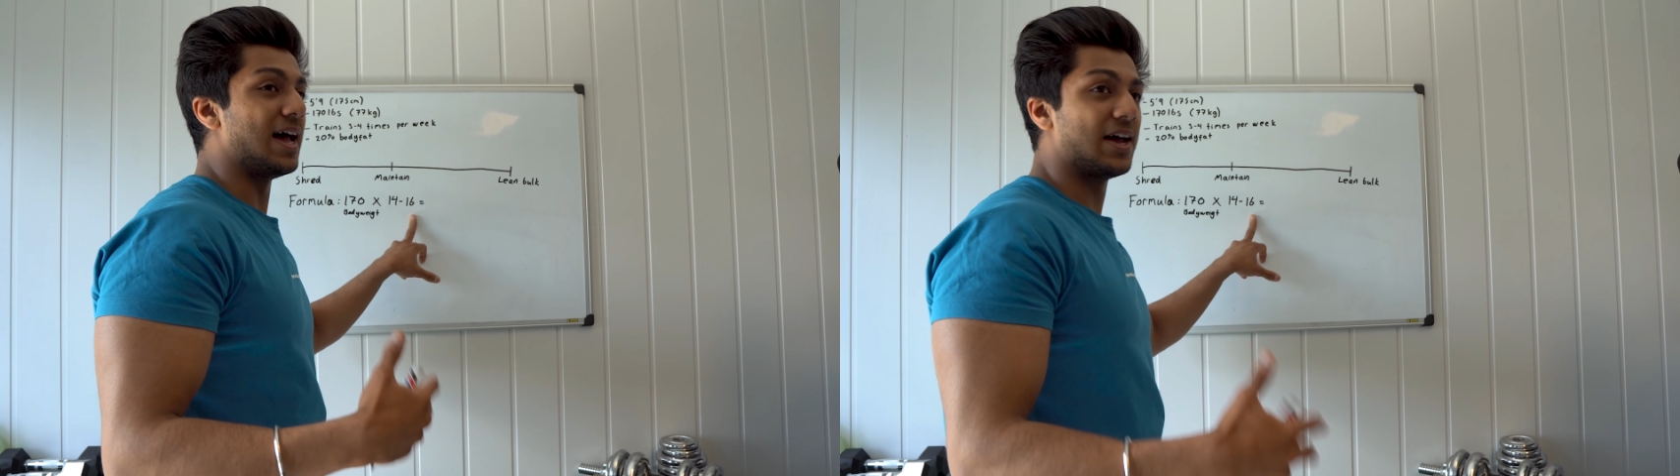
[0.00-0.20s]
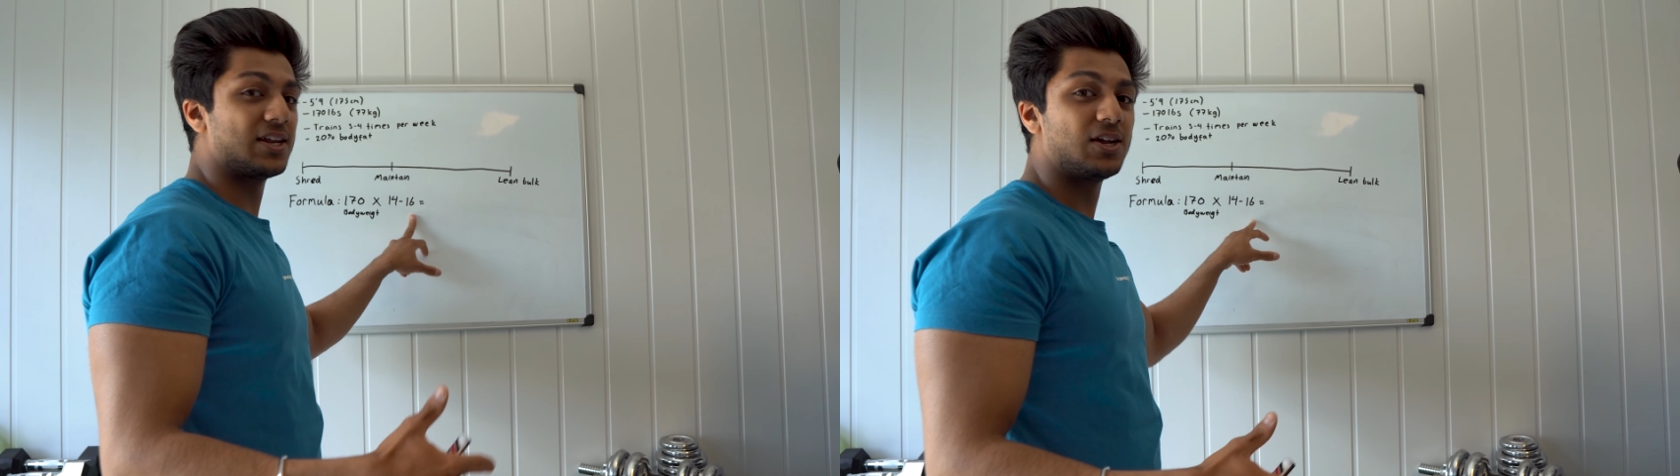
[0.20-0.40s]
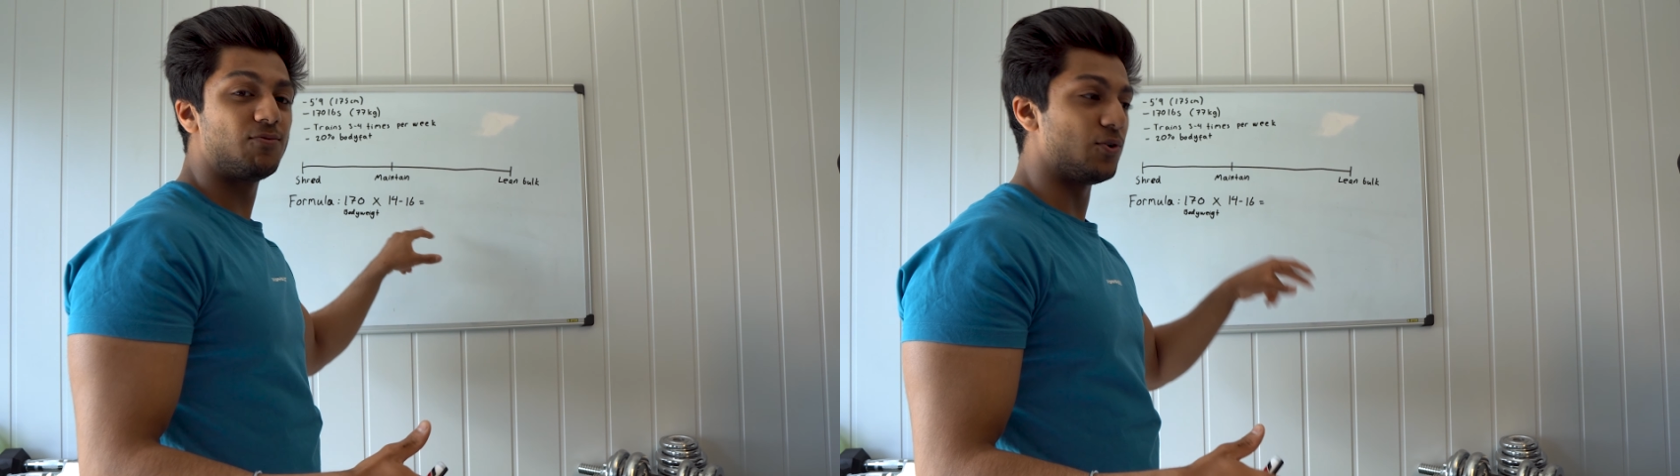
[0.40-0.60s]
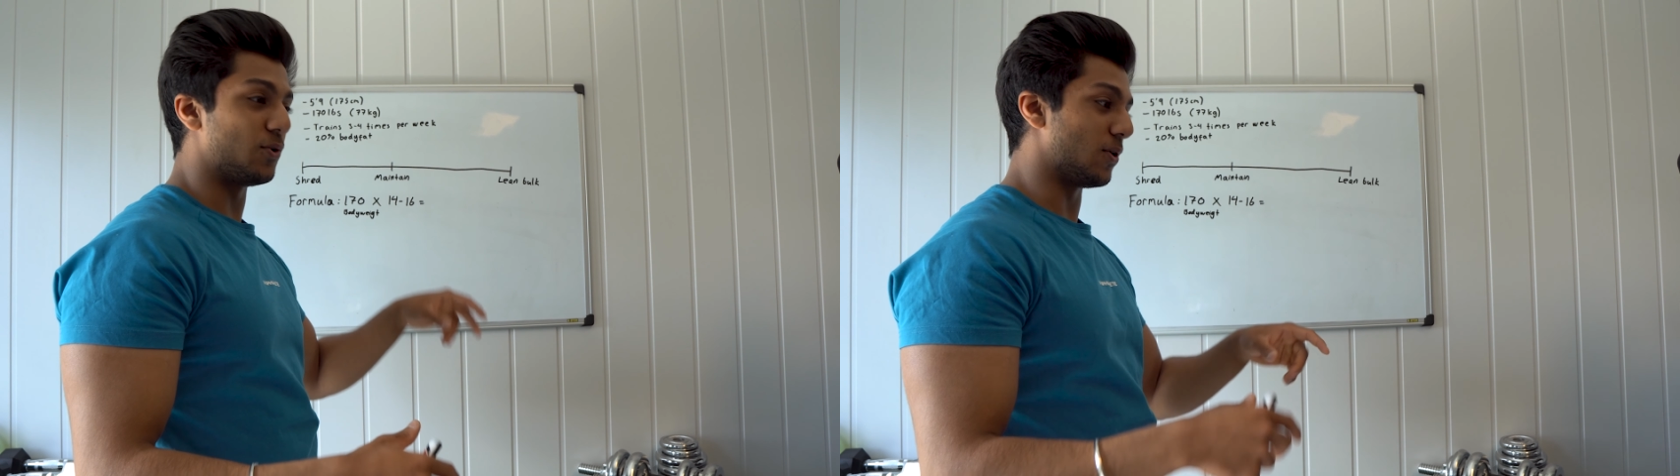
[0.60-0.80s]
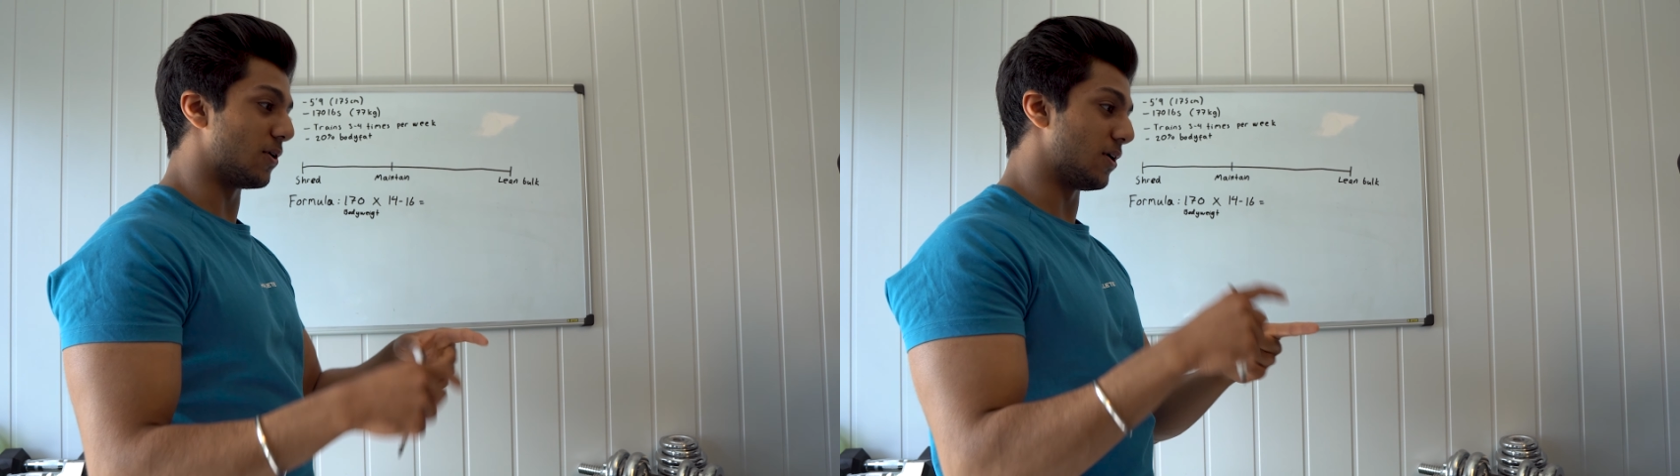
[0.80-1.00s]
active,
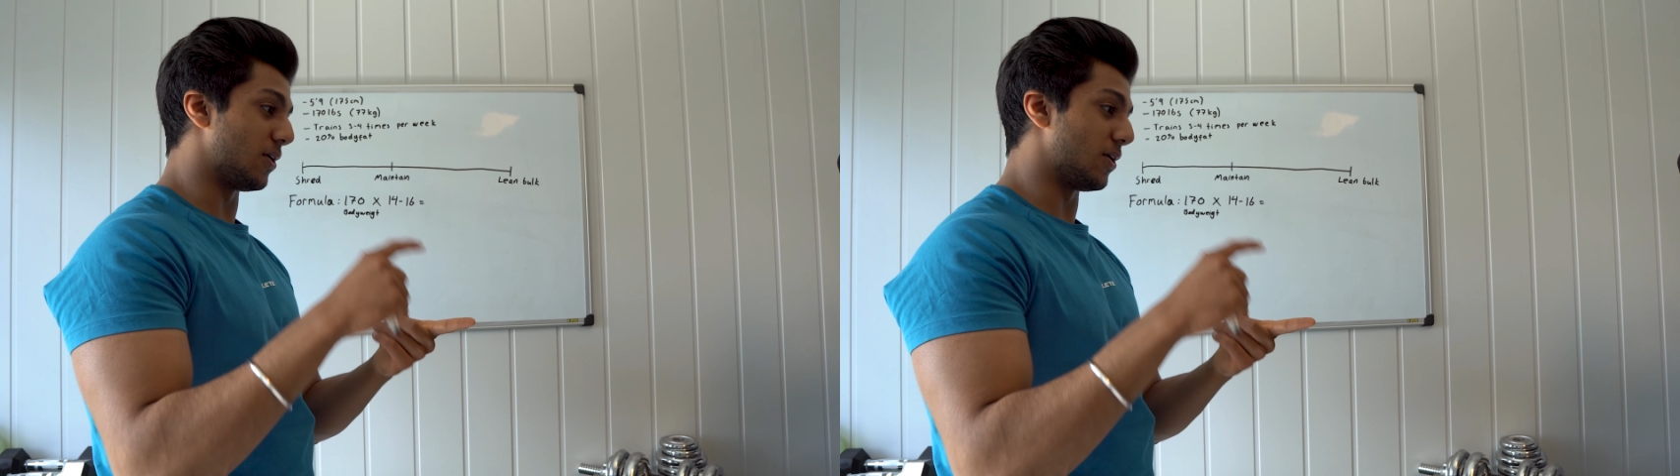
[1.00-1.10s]
you're